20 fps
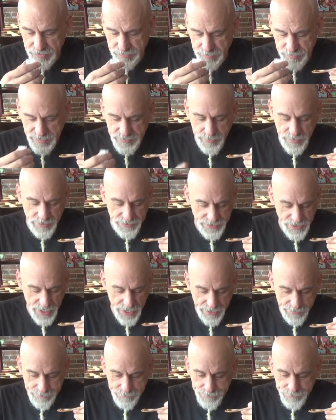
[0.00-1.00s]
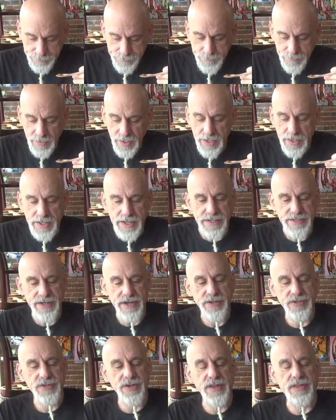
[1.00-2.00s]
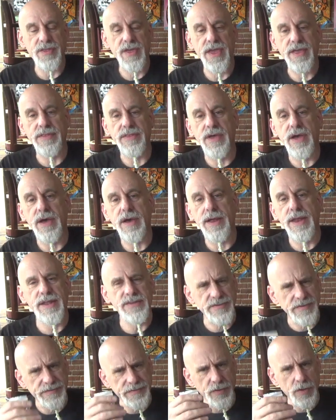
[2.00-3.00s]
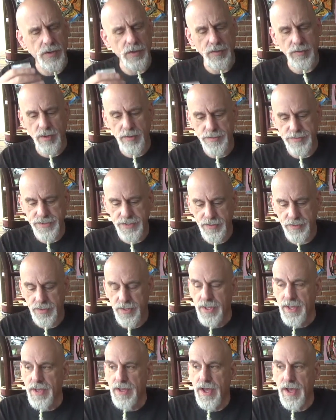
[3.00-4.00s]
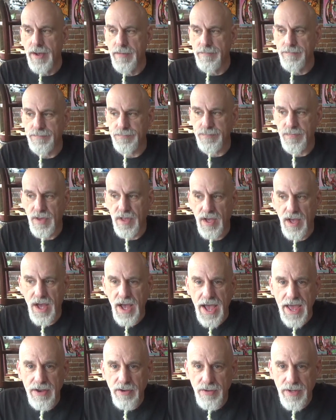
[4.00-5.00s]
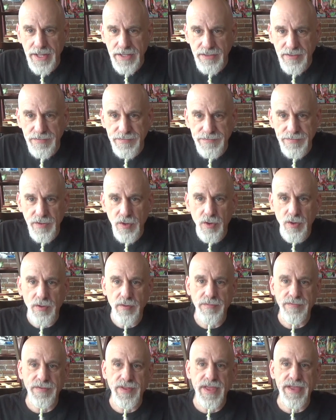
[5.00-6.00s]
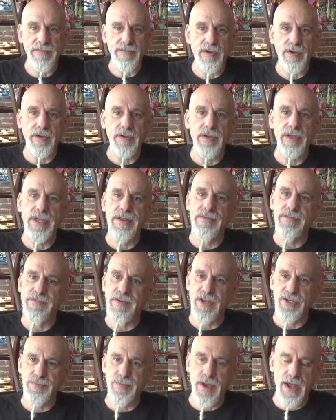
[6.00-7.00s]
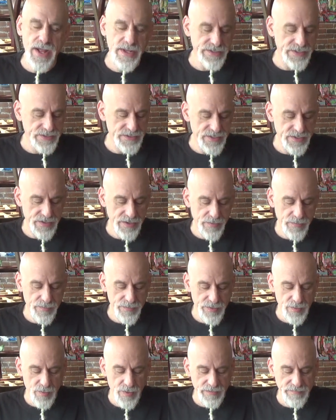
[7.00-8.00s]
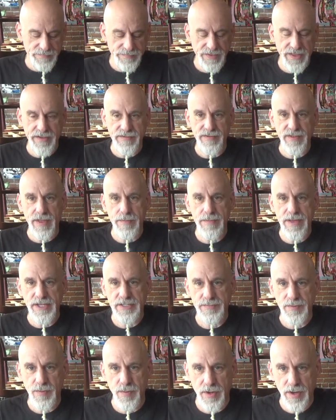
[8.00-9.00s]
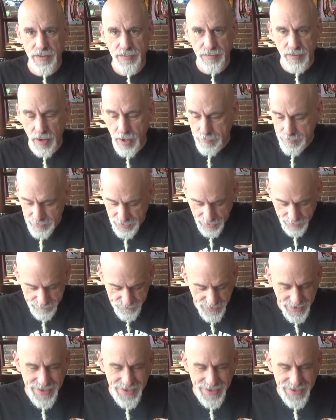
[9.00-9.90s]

smells hot. It's an interesting thing, it has a floral aroma too. I don't like the floral flavor in fresh pods. It's the one flavor that makes me want to throw up a lot.